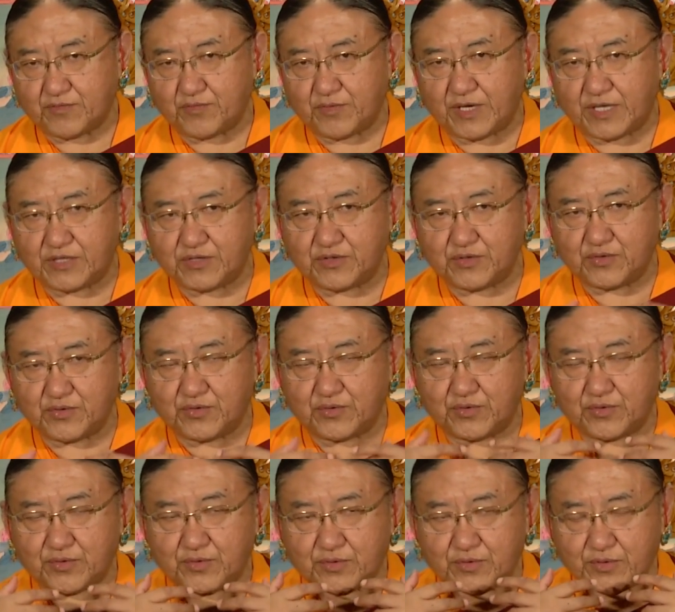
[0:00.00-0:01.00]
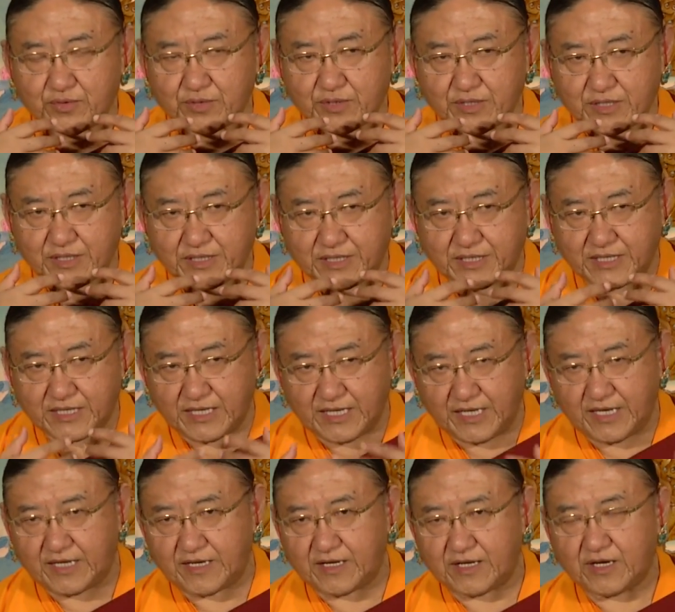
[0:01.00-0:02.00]
When you
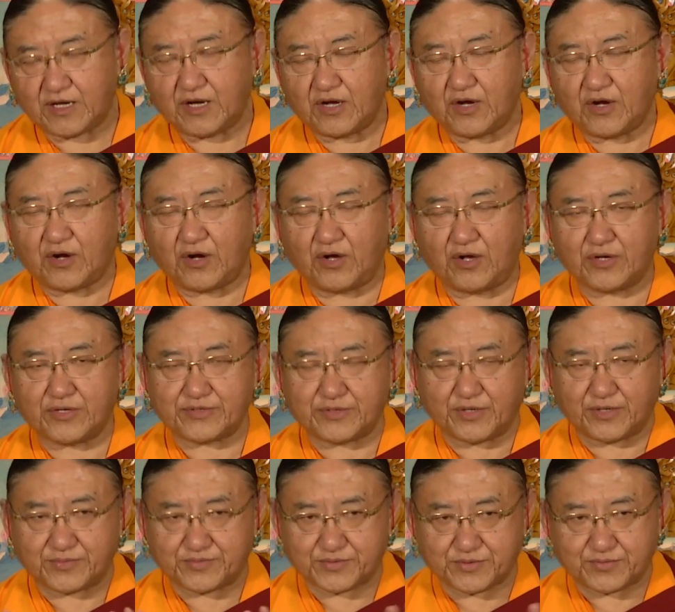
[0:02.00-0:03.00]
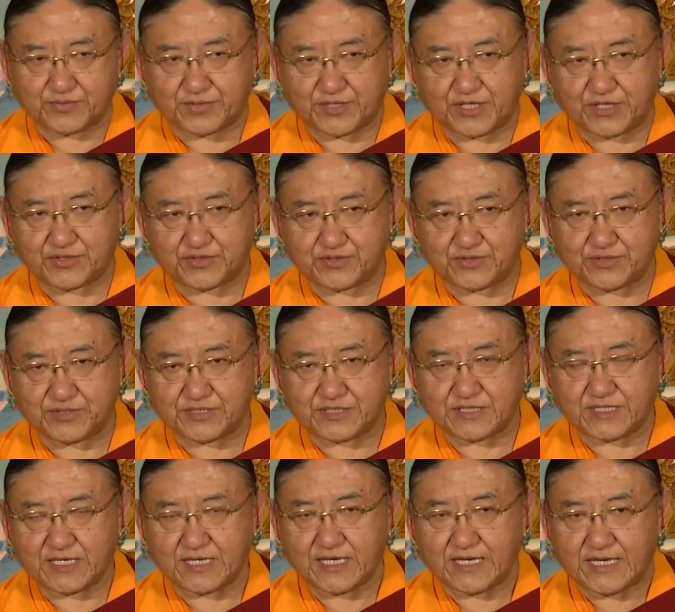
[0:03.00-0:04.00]
clear all the
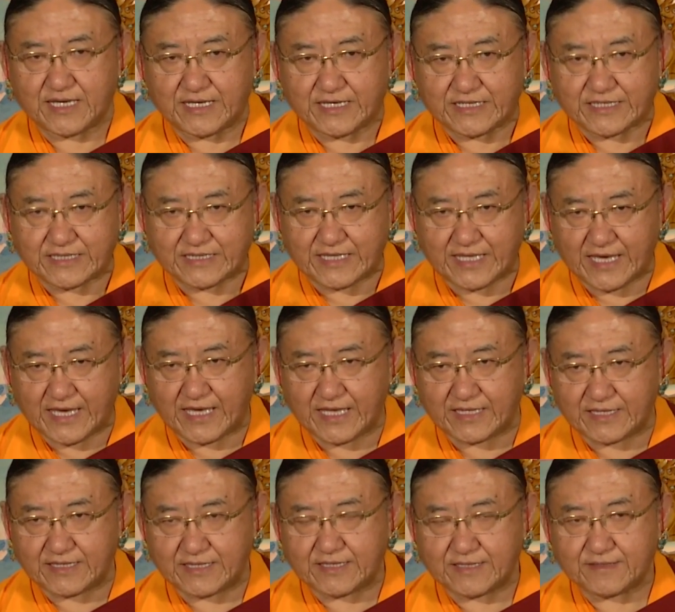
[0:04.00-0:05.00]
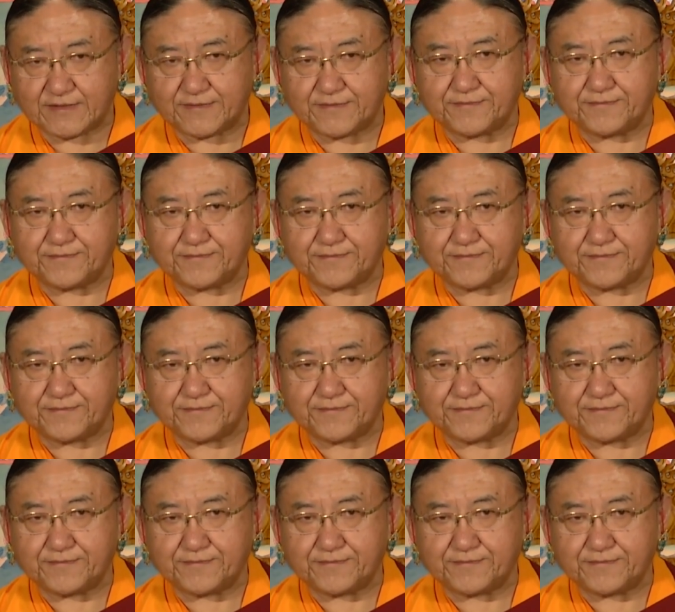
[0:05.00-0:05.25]
obscurations, then